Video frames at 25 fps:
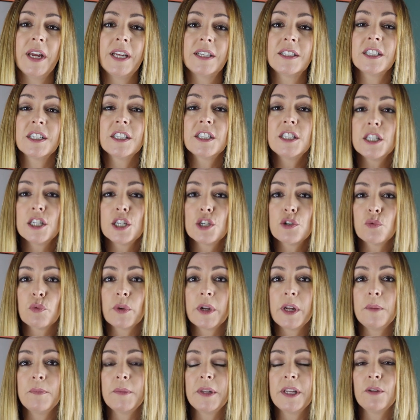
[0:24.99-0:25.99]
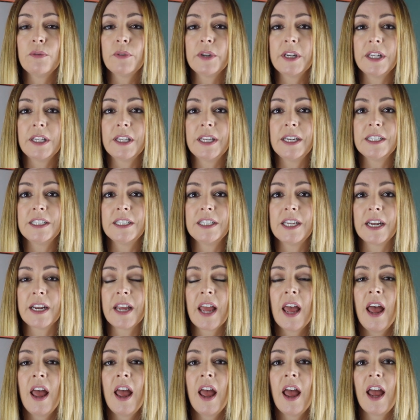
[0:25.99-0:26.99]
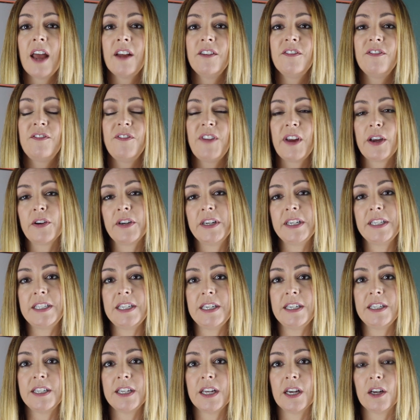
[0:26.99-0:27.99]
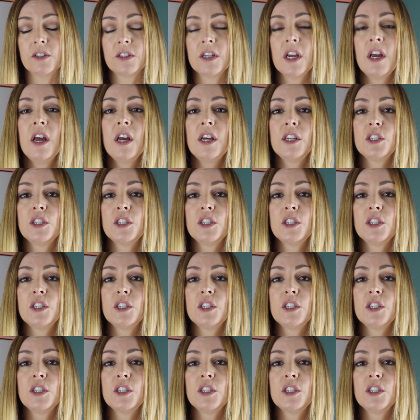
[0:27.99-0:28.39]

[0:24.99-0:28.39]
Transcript: it's extremely realistic and very detailed.